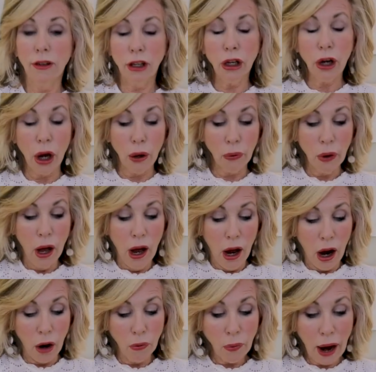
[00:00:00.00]
you know,
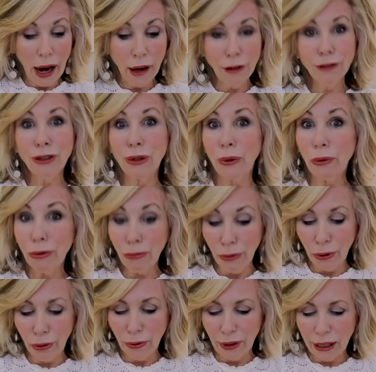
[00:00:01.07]
around or
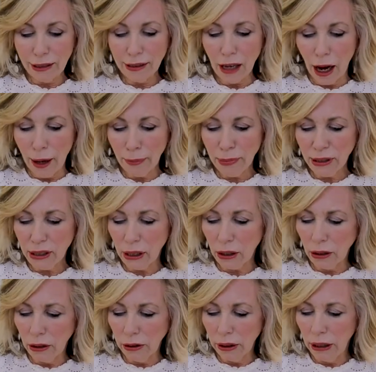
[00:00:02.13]
through this
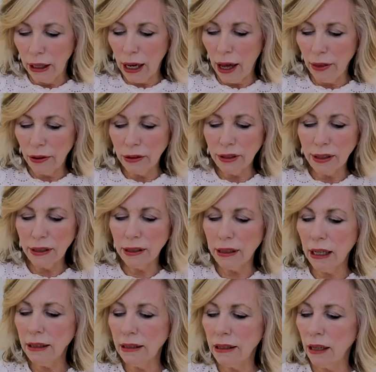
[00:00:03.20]
obstacle. Yeah, there's a
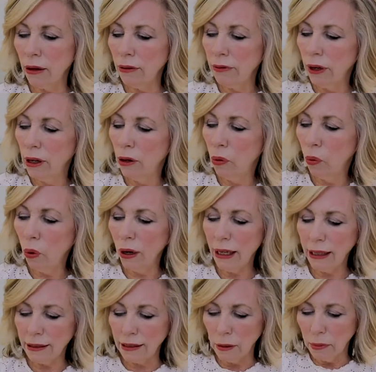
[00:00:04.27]
sense of
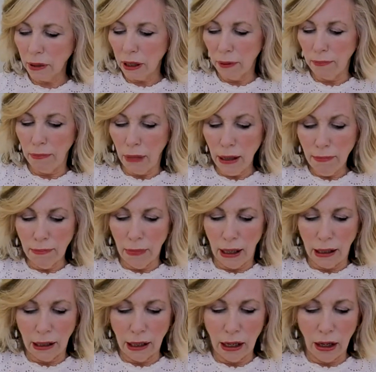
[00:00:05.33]
wanting some
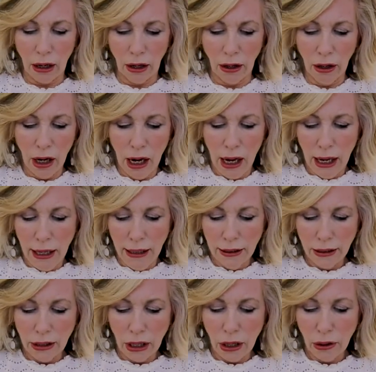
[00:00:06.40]
commitment here.
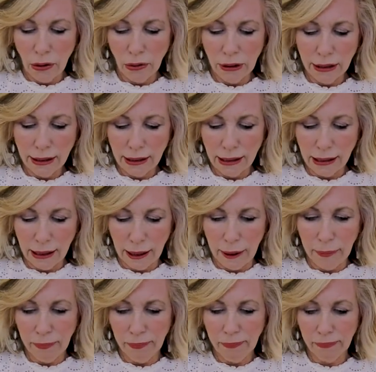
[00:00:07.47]
So let's see.